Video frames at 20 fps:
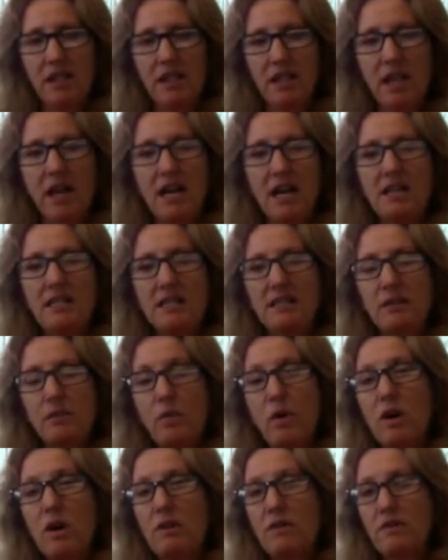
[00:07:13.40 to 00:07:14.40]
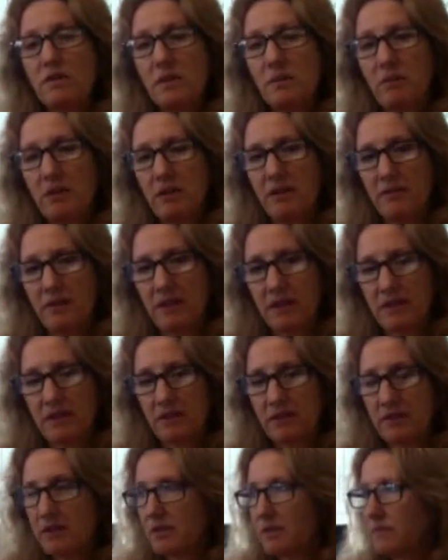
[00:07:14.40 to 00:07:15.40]
lines the walls of the blood
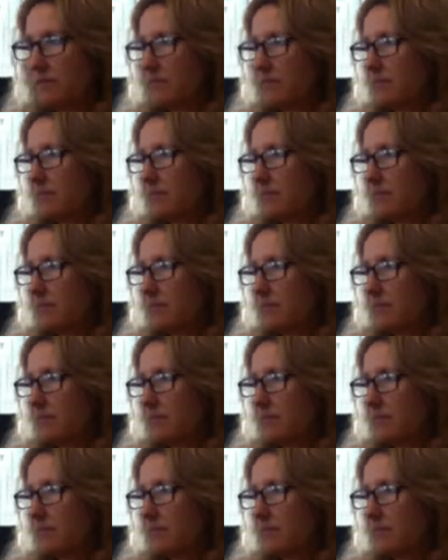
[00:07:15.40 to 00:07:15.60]
vessels.